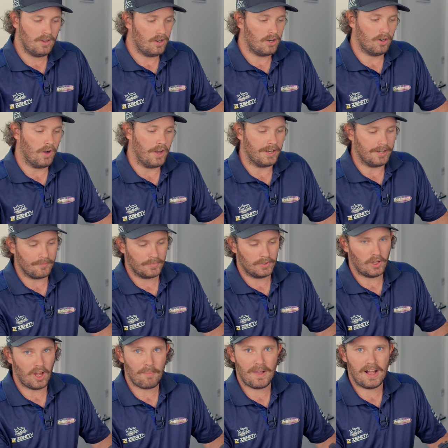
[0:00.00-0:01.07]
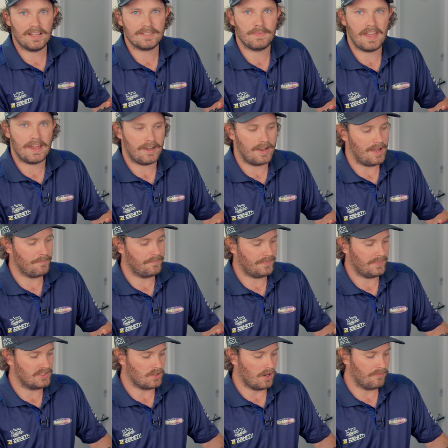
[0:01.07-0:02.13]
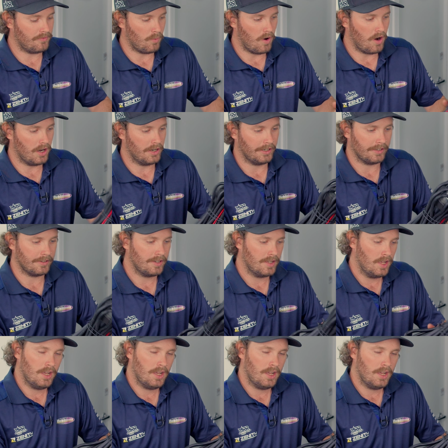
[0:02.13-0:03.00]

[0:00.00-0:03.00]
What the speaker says: Alrighty, light bar's mounted up, it's time for wiring.